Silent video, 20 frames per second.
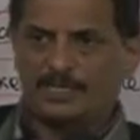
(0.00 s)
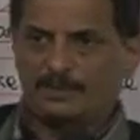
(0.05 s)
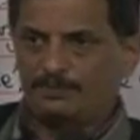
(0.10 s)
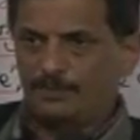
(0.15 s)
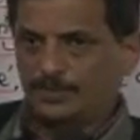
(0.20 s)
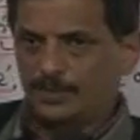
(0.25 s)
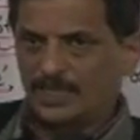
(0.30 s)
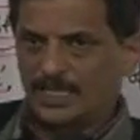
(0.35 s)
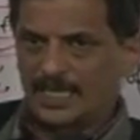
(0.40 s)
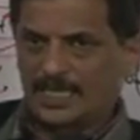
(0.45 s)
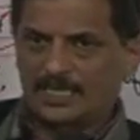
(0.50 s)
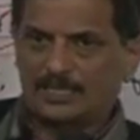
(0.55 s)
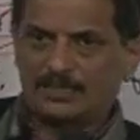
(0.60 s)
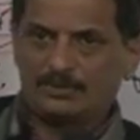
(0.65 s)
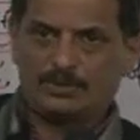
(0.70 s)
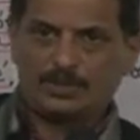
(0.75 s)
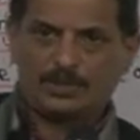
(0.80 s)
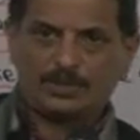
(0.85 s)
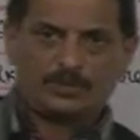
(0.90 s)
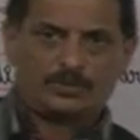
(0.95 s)
Suppose
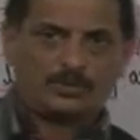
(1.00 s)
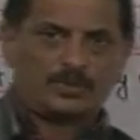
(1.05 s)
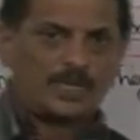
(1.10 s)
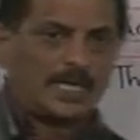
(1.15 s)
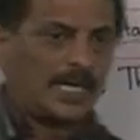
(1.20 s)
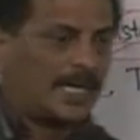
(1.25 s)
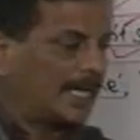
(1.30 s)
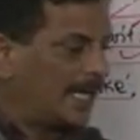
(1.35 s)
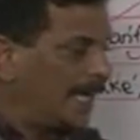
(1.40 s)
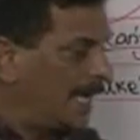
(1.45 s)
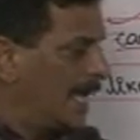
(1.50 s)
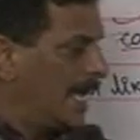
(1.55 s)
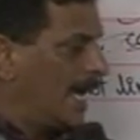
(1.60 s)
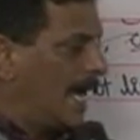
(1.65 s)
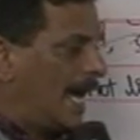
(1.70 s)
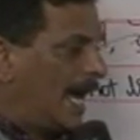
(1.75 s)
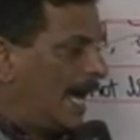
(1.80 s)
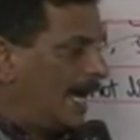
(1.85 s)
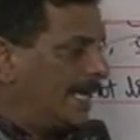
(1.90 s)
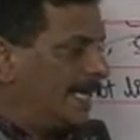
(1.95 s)
yaraavadhu orthu solranga,
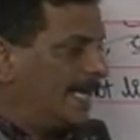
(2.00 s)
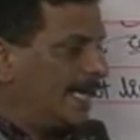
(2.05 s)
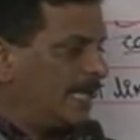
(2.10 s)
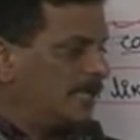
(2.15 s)
I